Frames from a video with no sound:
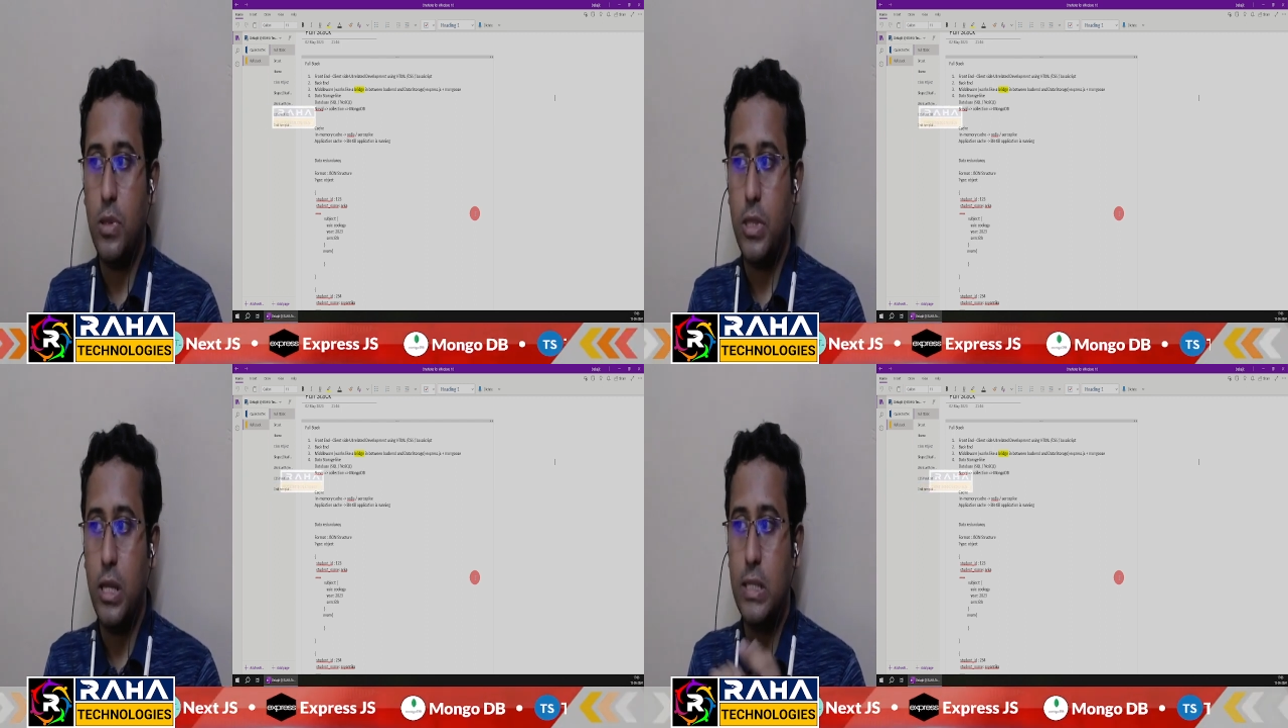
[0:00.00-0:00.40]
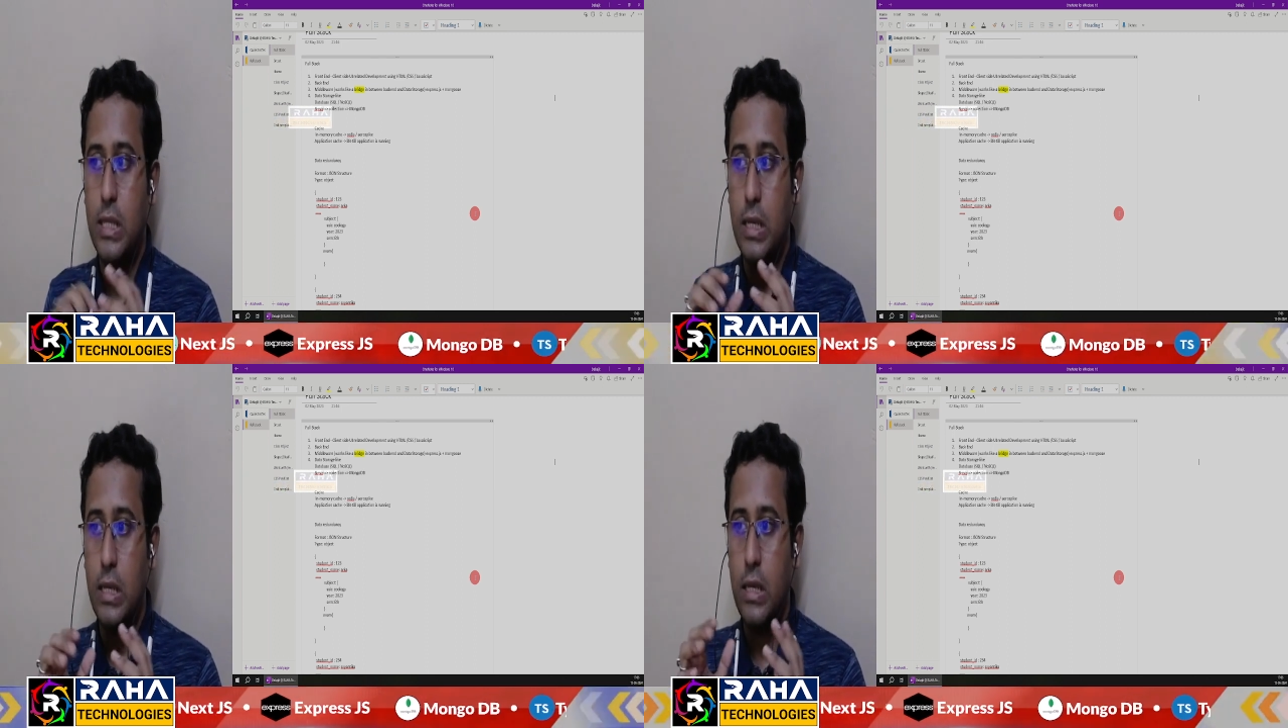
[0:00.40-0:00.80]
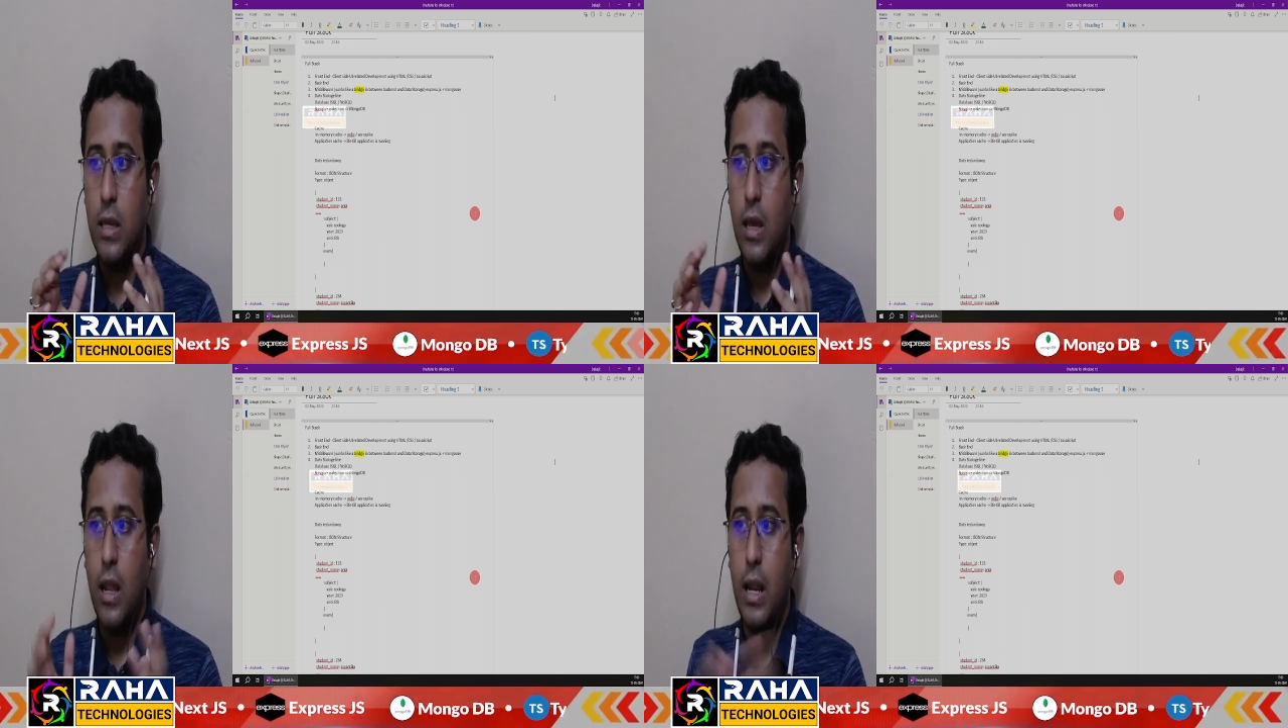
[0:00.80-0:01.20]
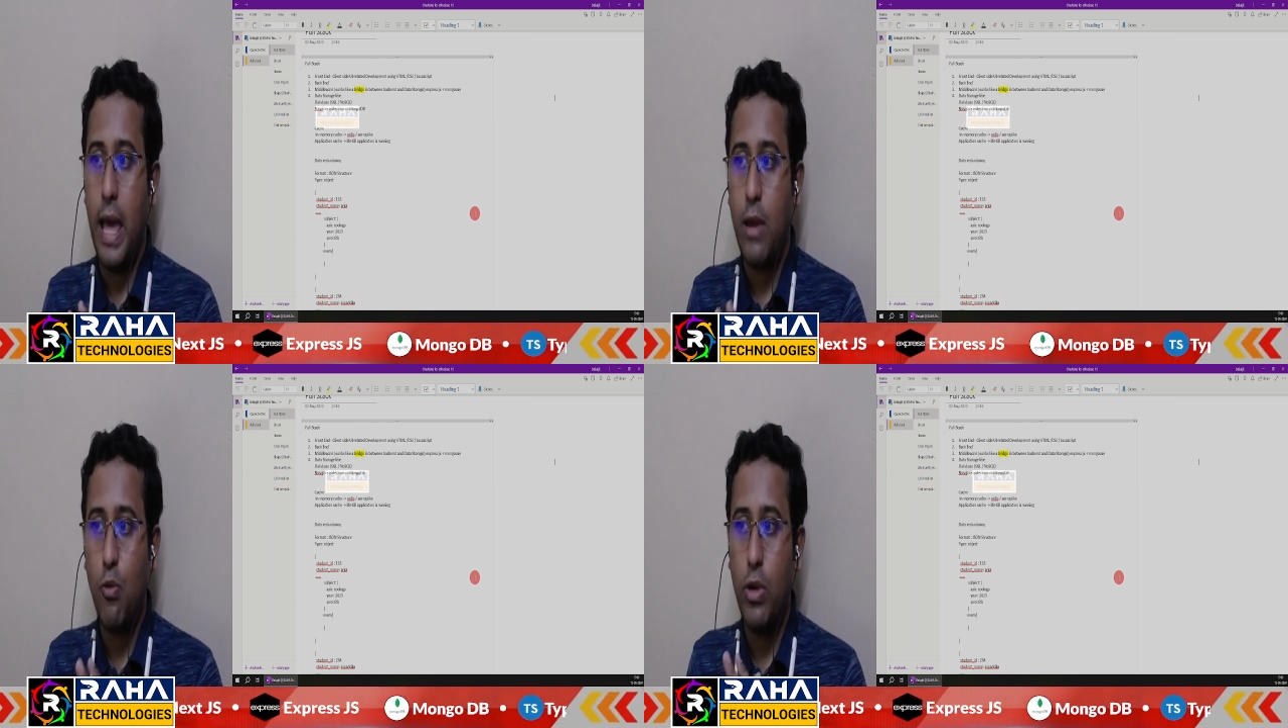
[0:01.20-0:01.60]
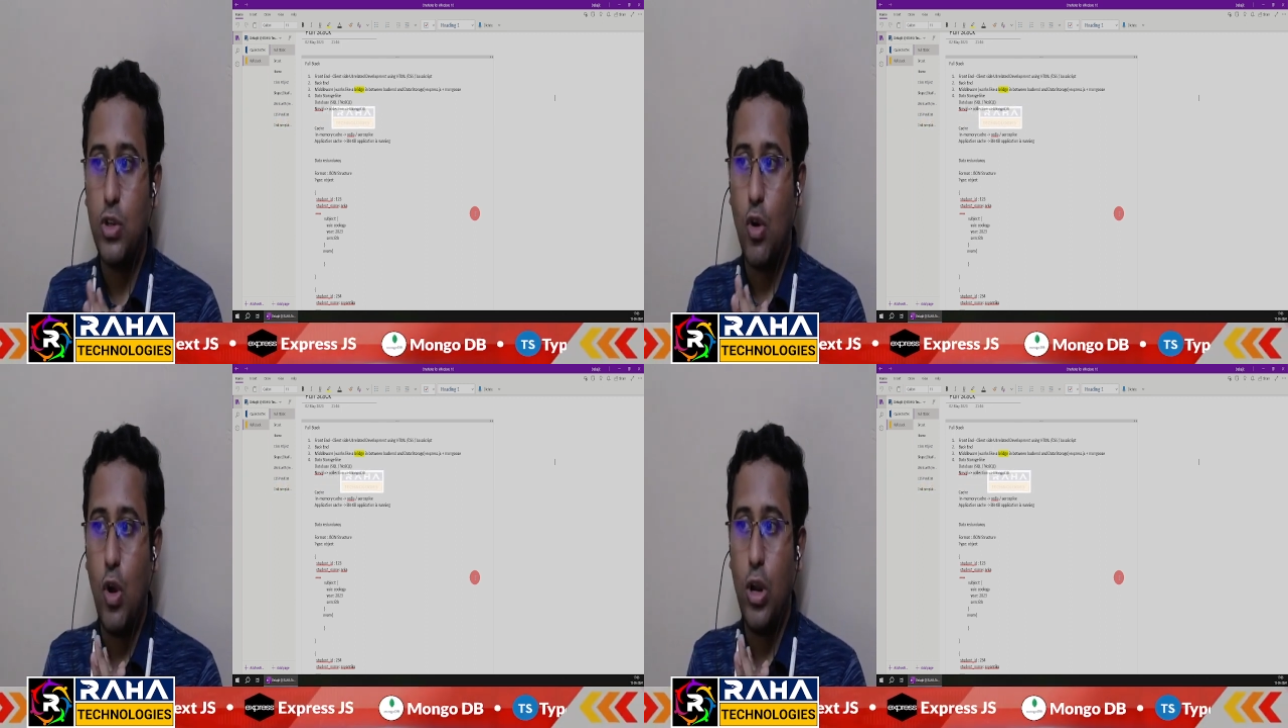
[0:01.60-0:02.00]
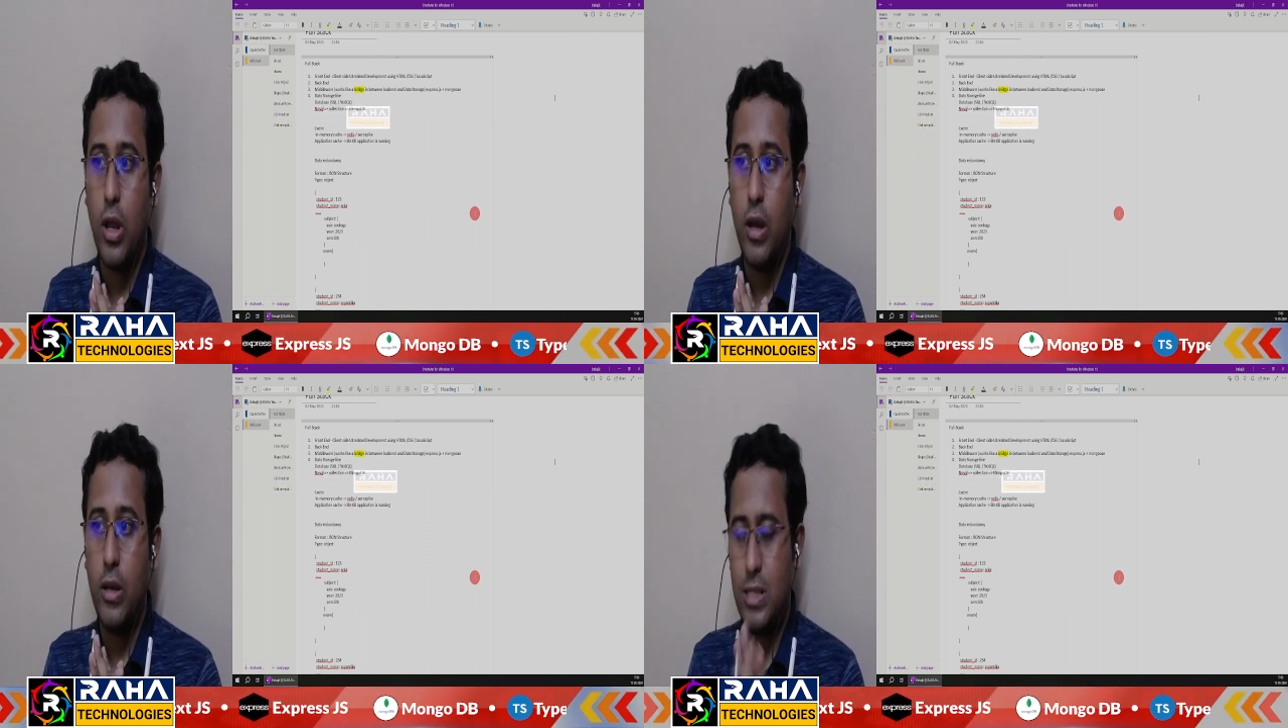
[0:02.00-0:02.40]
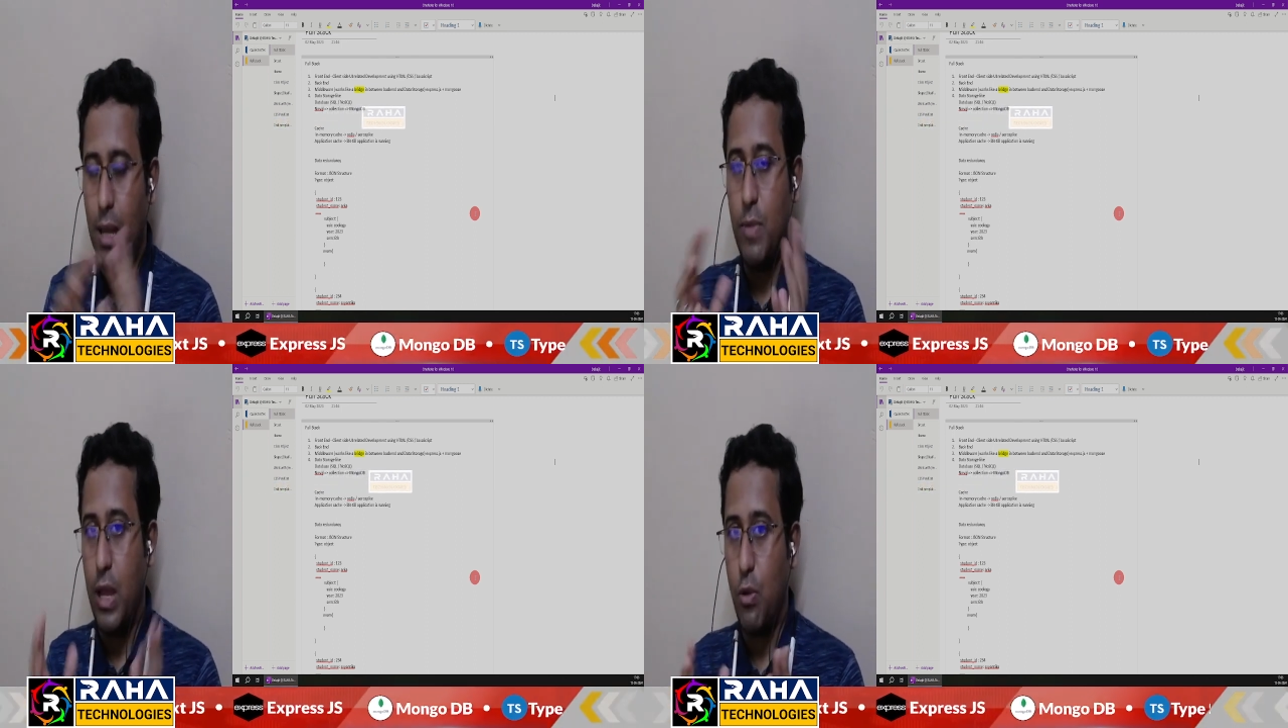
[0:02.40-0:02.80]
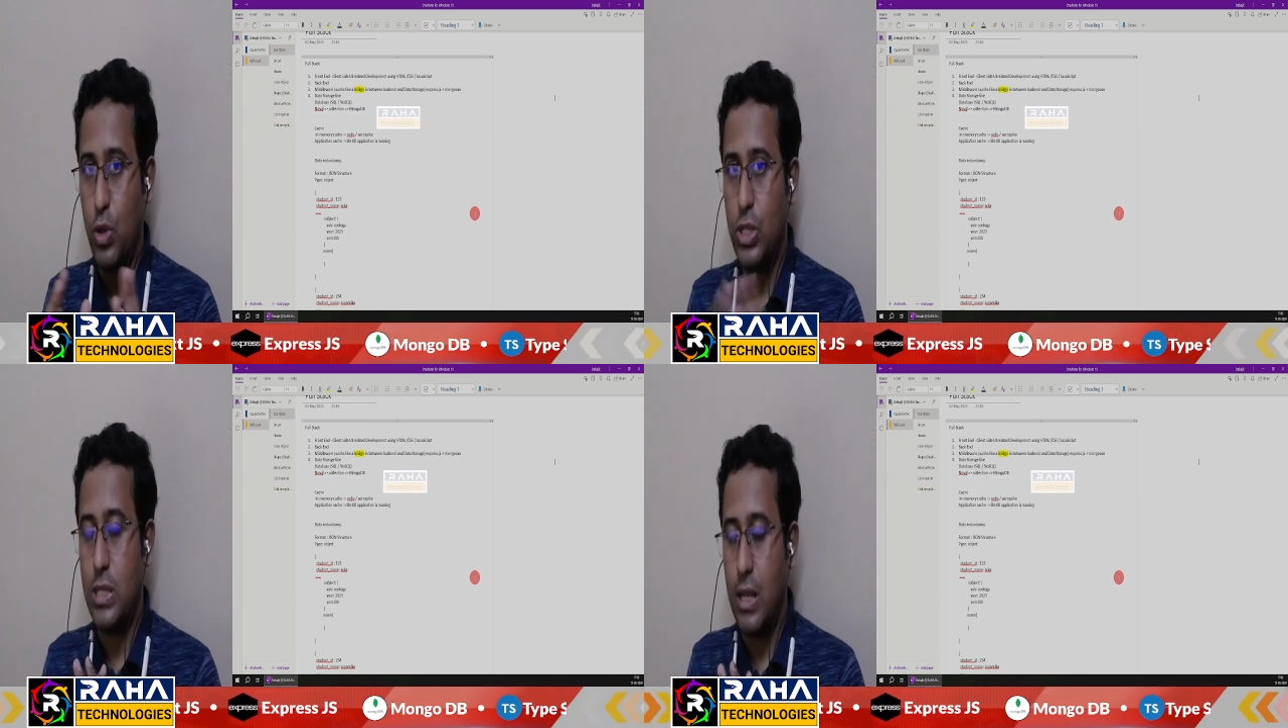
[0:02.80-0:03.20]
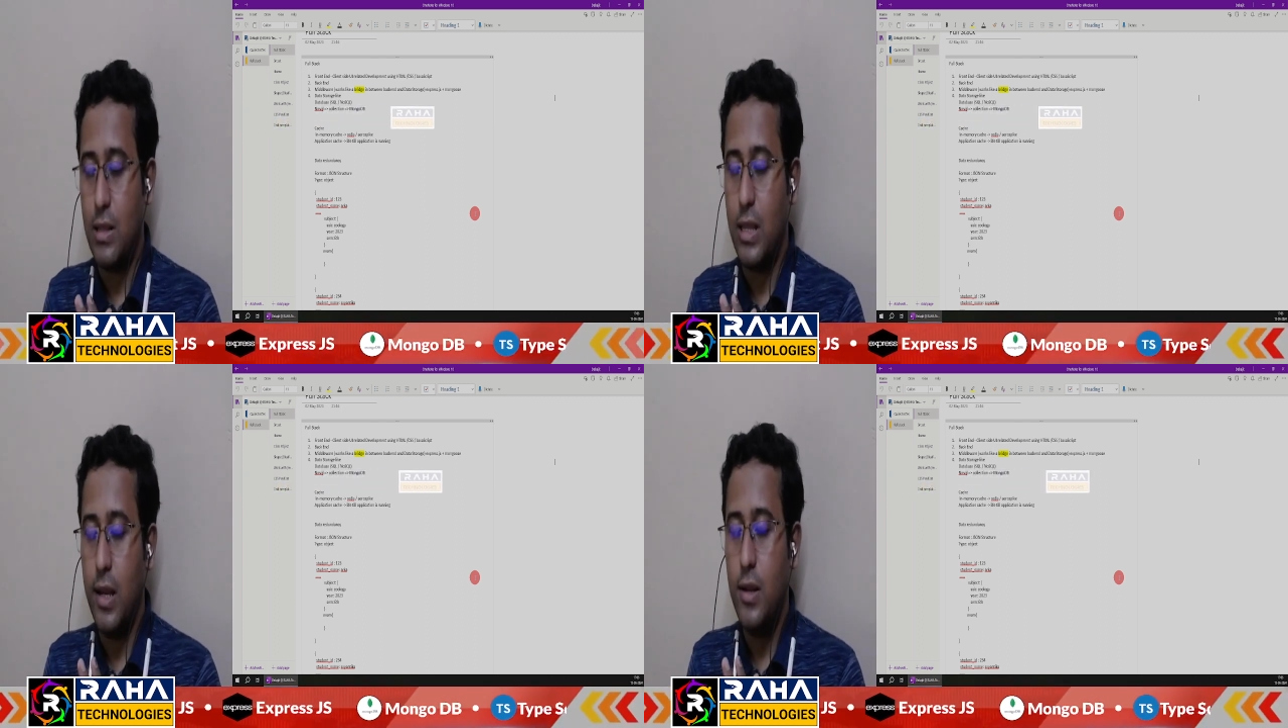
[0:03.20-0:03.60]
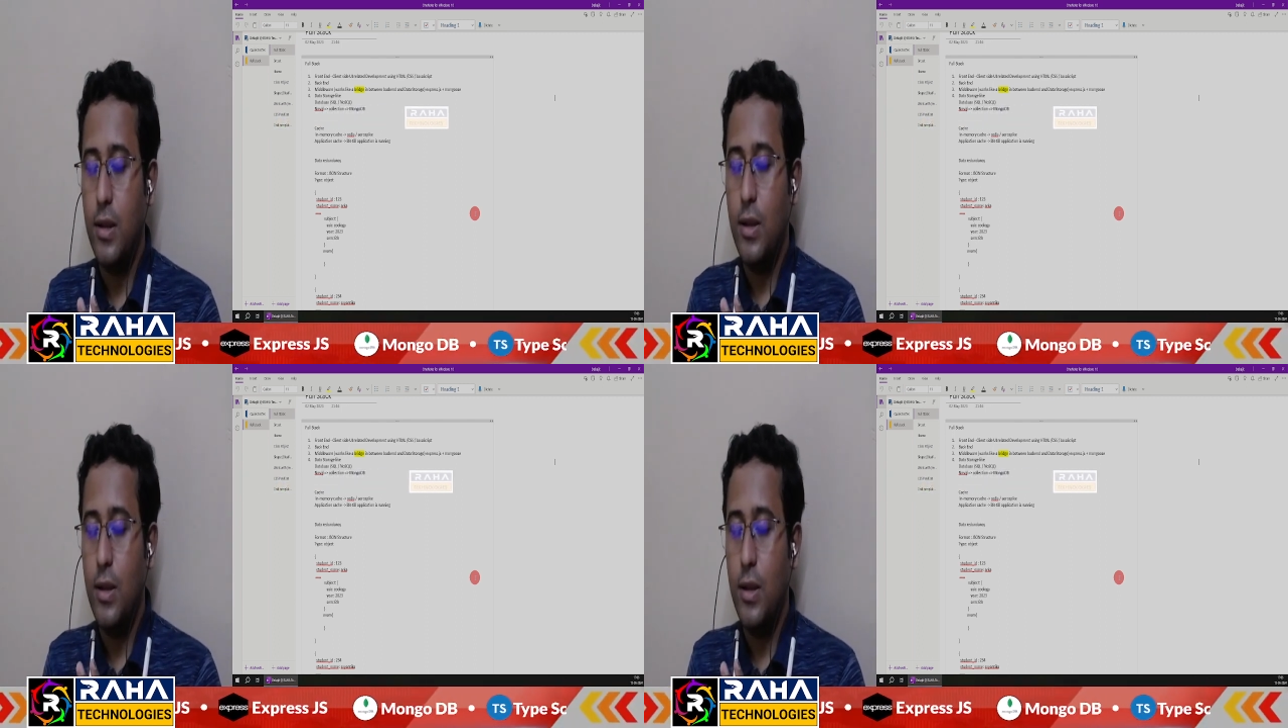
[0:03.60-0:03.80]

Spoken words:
There's a language called, and some languages are there.